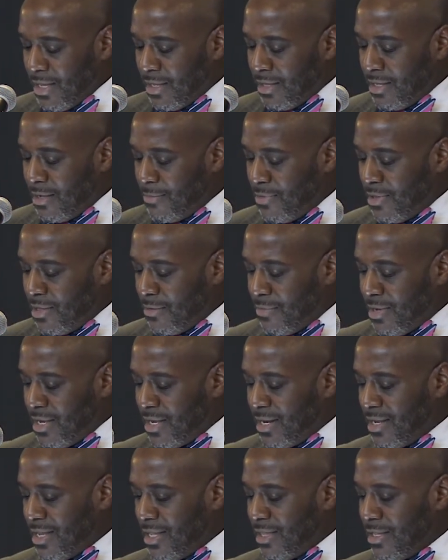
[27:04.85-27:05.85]
The
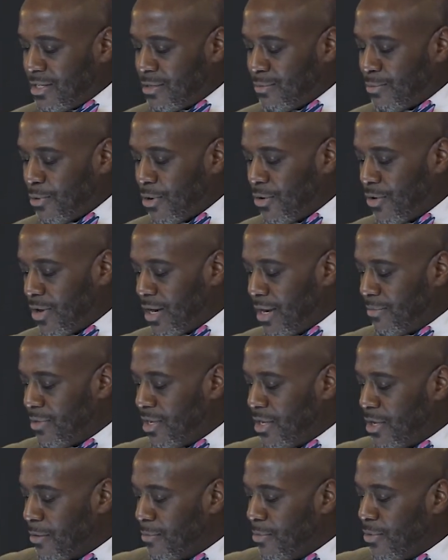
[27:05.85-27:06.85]
men in this program,
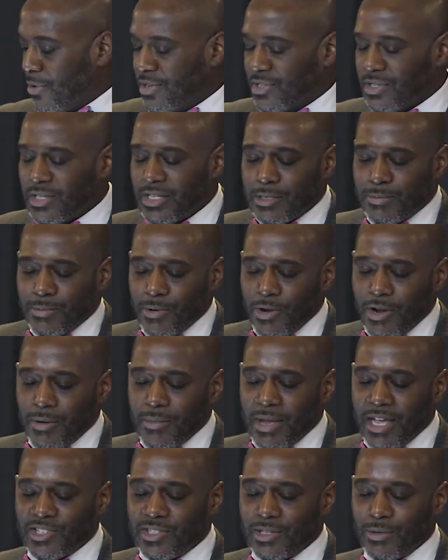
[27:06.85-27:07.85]
the young boys in this
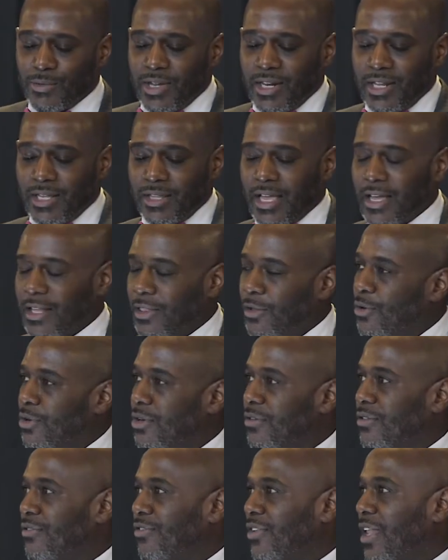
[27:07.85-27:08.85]
program are actually reading like Lord
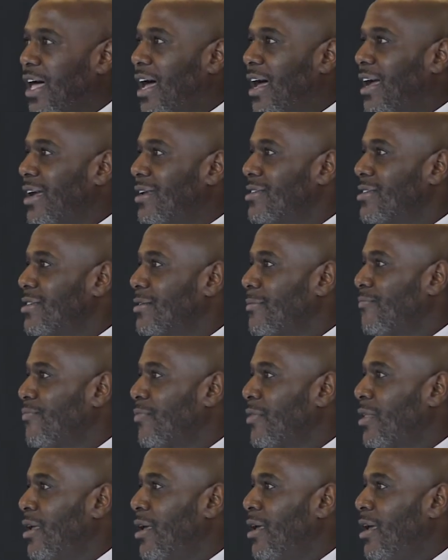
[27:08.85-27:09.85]
of the Flies.
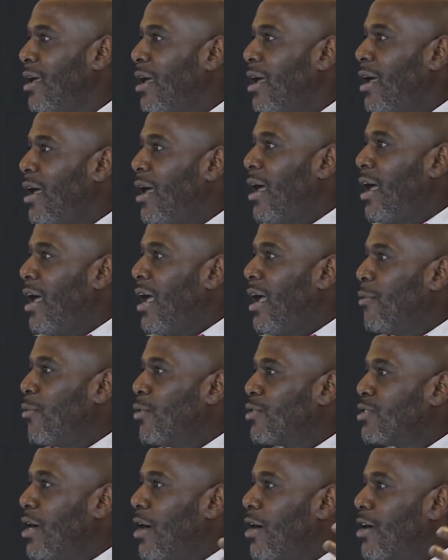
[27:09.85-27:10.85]
And
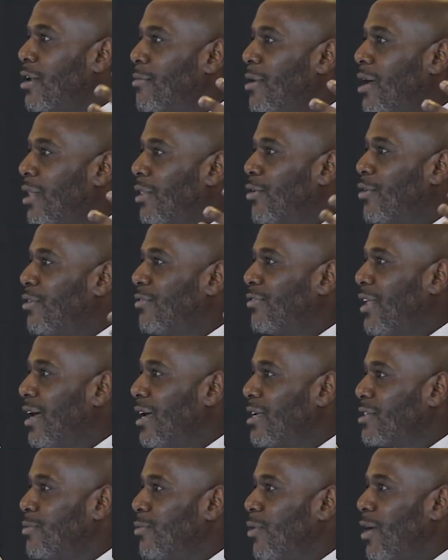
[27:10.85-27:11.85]
we're talking about Lord of the
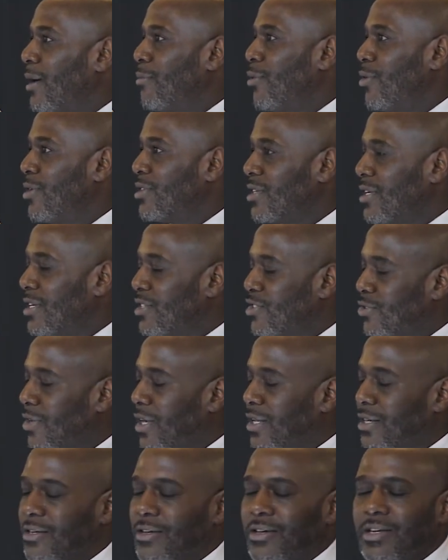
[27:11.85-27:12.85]
Flies, some white boys that get
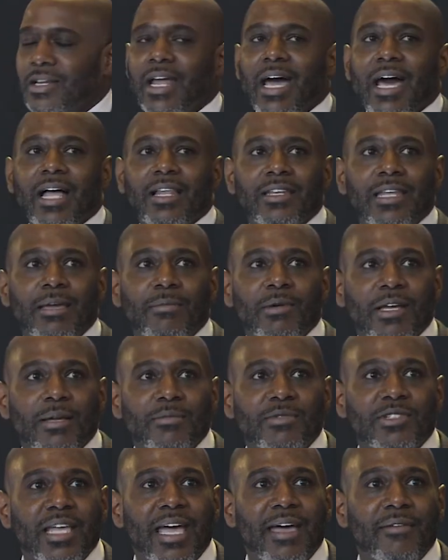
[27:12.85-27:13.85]
stranded on an island, they
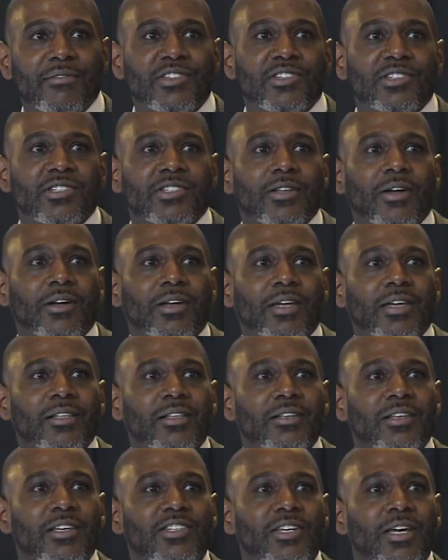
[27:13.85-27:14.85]
become savage and start
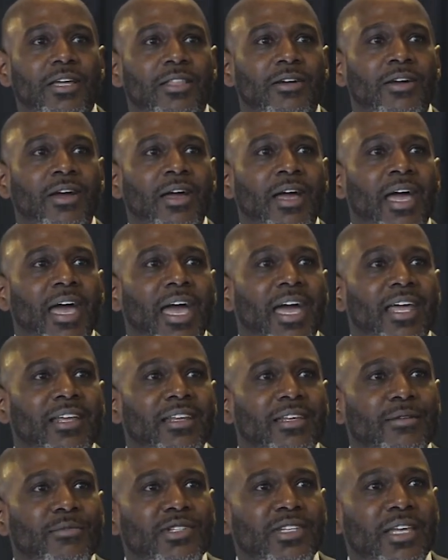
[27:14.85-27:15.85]
killing each other,
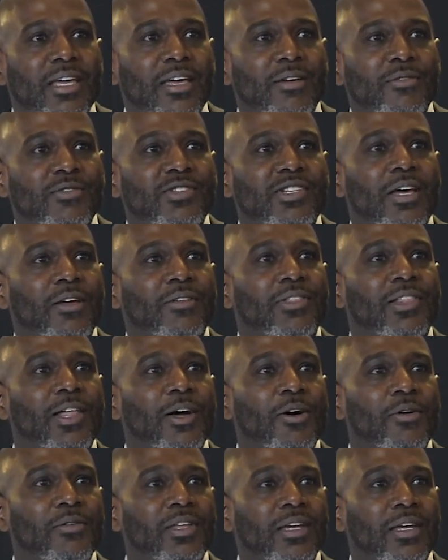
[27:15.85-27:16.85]
hating themselves,
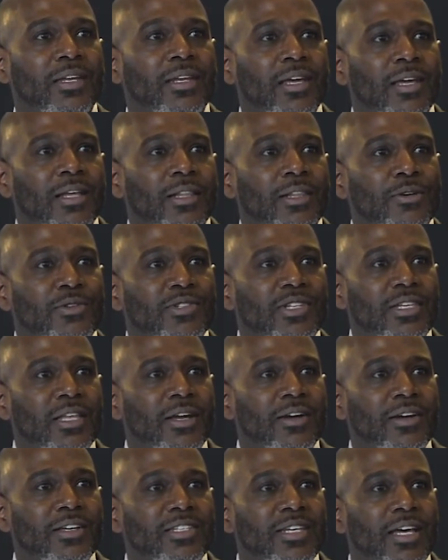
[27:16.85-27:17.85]
self-loathing, losing
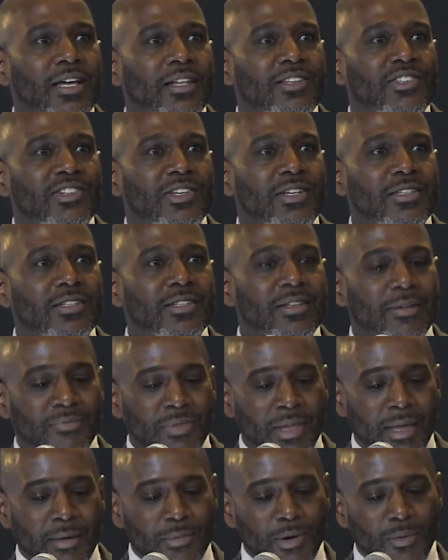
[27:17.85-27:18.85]
their intelligence.
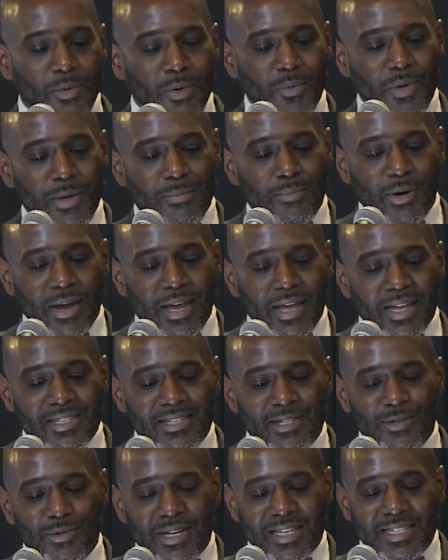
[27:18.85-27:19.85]
But when we bring it
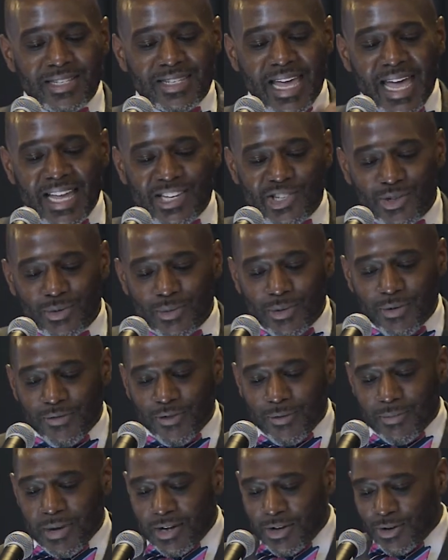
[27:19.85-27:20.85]
to contextual,
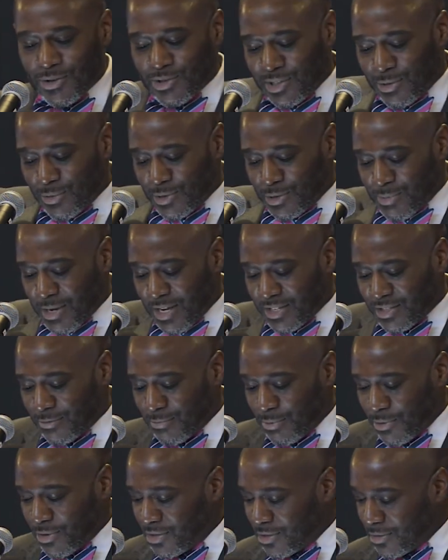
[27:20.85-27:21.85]
for my culturally
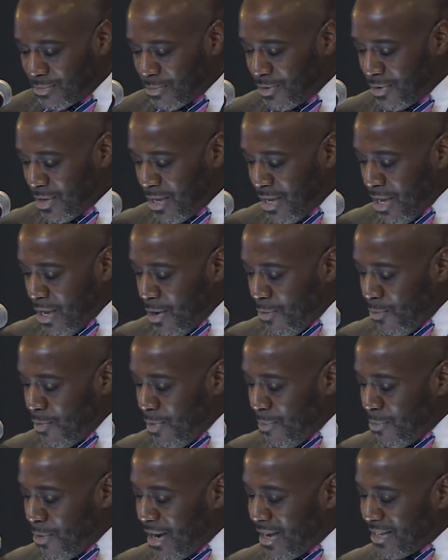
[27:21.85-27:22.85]
responsive principle, when
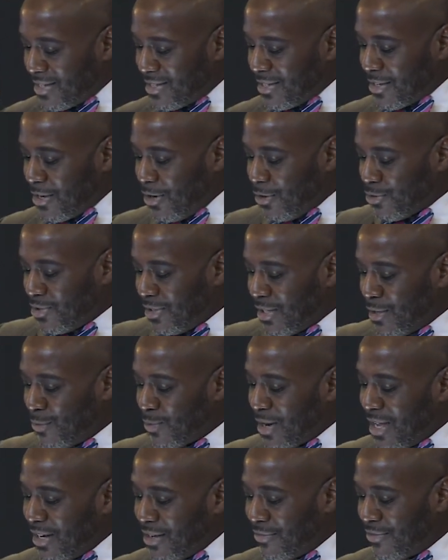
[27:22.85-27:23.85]
we bring it to culturally
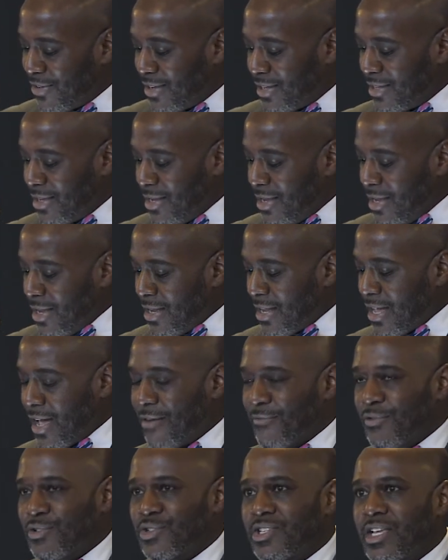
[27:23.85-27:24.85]
relevant
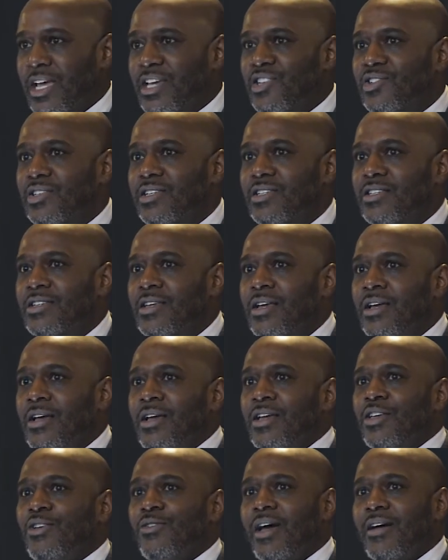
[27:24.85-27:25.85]
conversations,
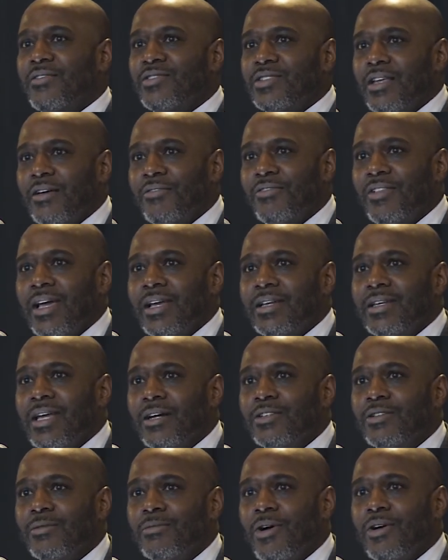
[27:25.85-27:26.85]
you have stuff like,
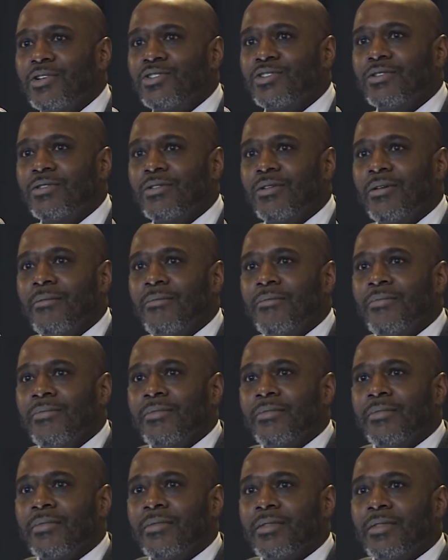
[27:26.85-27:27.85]
Dr. Marshall,
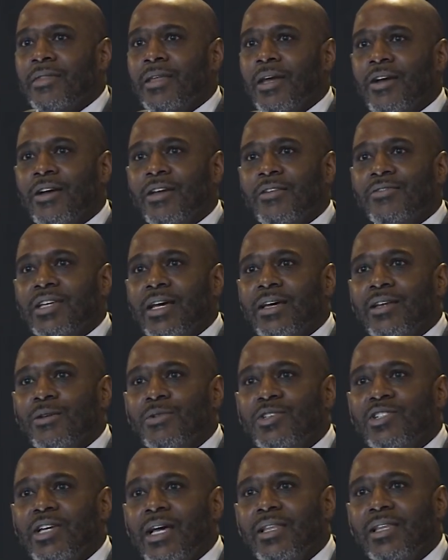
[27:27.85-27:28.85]
the area of town in
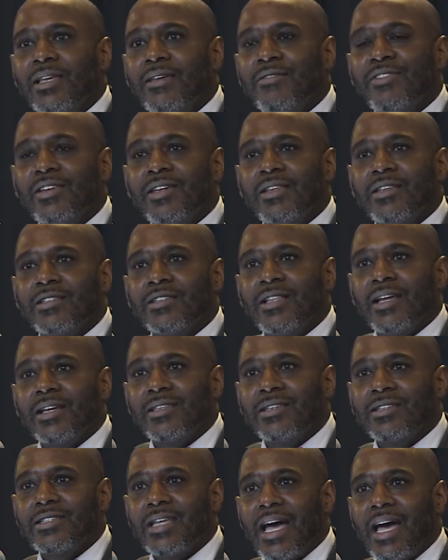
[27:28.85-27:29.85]
which I live in is
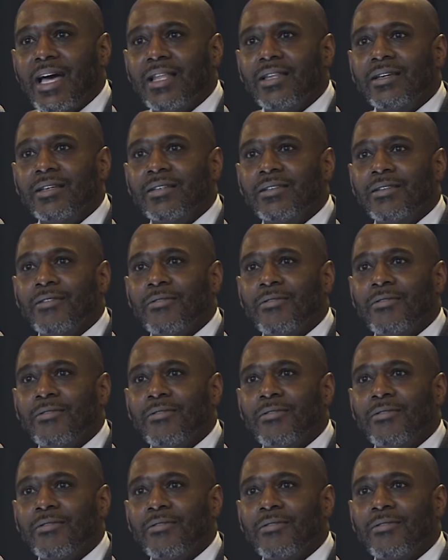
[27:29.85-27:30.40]
like this island.